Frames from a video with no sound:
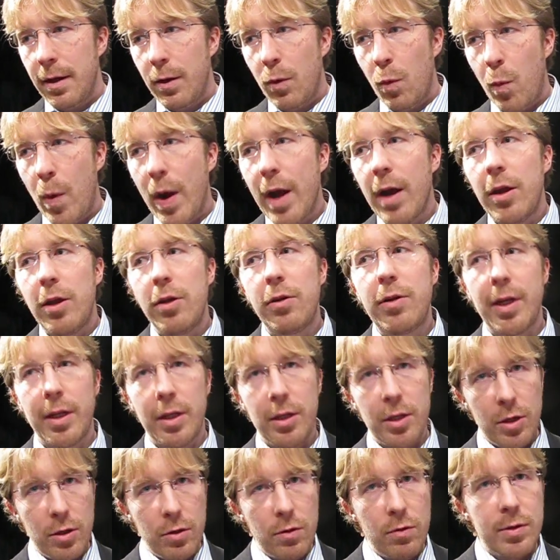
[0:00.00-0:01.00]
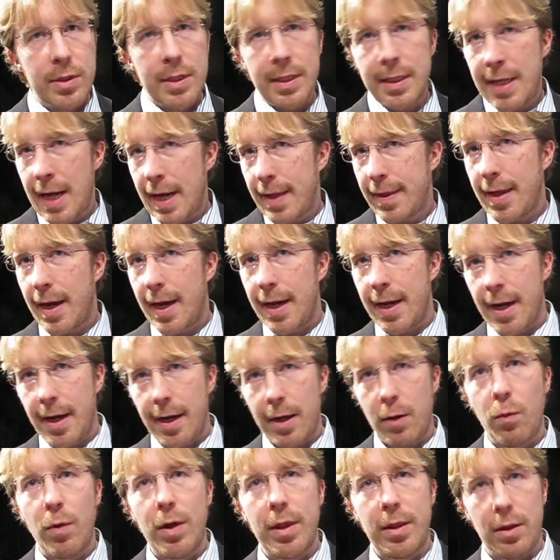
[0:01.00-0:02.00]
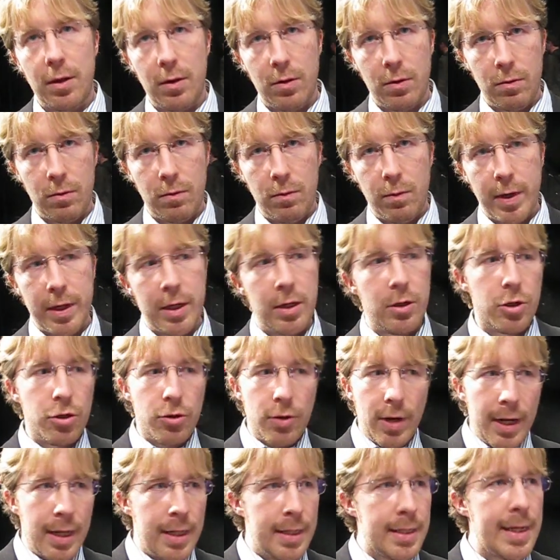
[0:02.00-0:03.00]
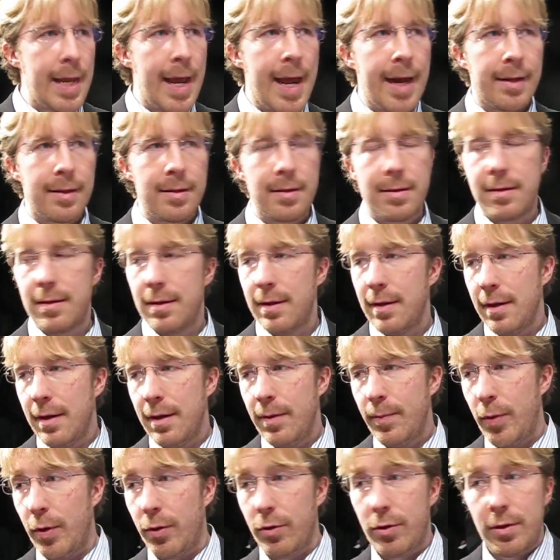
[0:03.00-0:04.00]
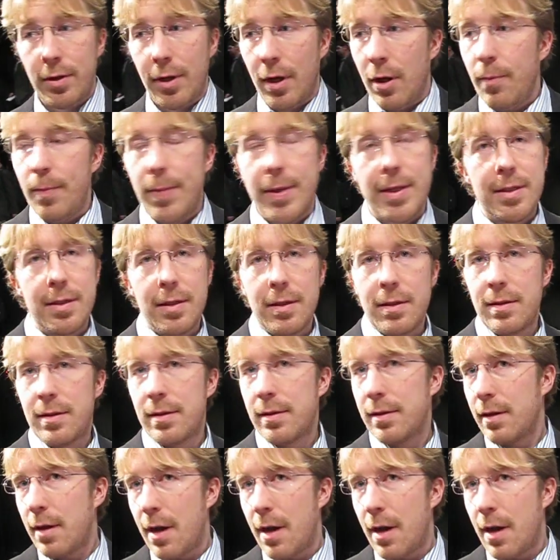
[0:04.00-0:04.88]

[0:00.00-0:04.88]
where you can use and take that identity with you when you transact both business,